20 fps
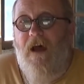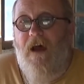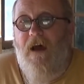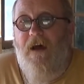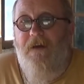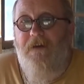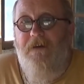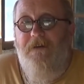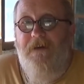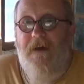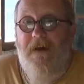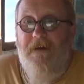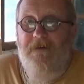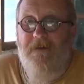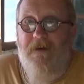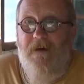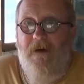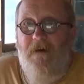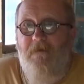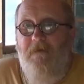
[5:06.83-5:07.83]
And
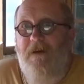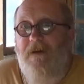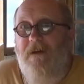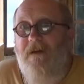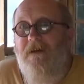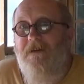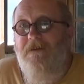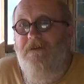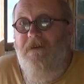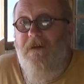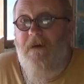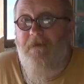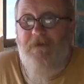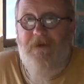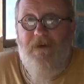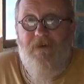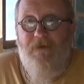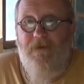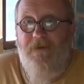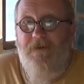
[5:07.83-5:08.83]
Dad's Army,
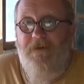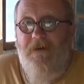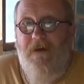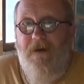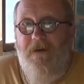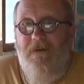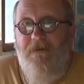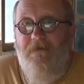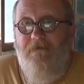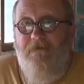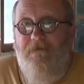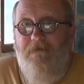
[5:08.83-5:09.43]
Steptoe and Son,